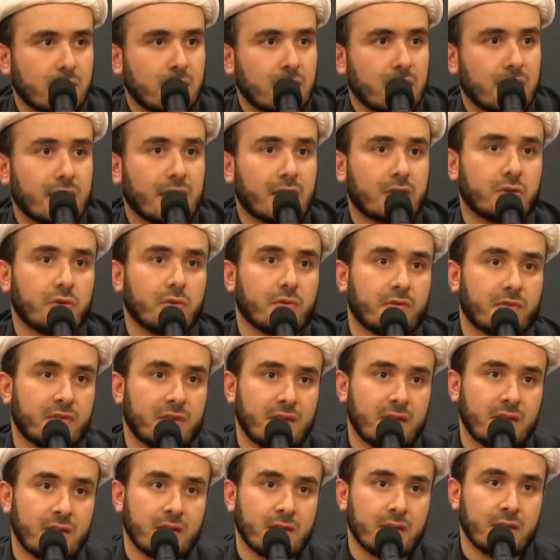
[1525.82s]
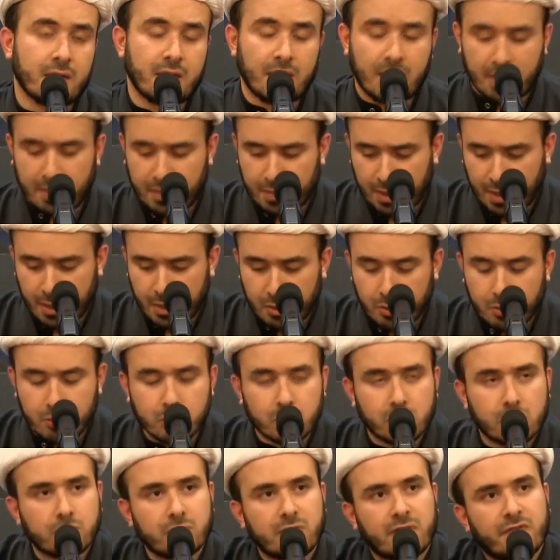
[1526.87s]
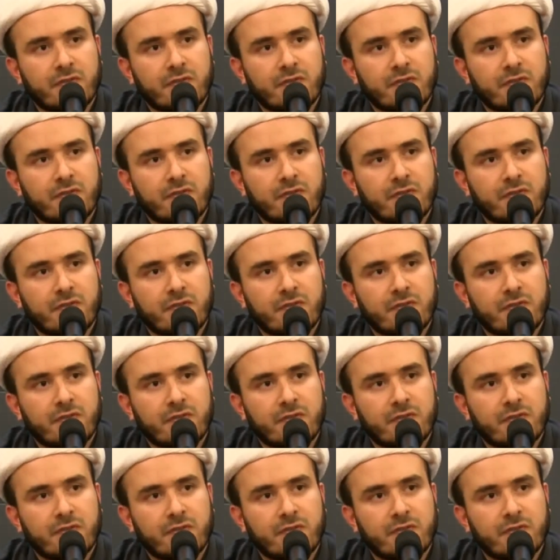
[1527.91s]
Yet you see that usury